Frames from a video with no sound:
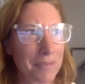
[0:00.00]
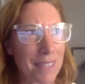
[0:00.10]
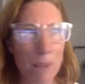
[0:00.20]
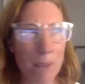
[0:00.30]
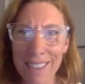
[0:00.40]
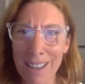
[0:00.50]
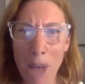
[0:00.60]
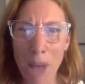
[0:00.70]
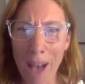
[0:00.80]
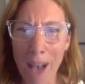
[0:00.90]
But I thought,
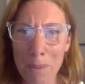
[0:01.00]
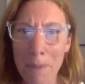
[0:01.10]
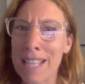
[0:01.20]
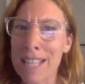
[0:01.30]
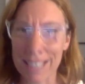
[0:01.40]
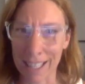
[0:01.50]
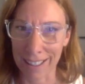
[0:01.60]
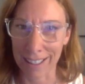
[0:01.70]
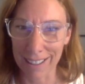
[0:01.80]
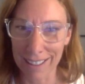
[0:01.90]
how
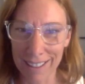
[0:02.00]
amazing.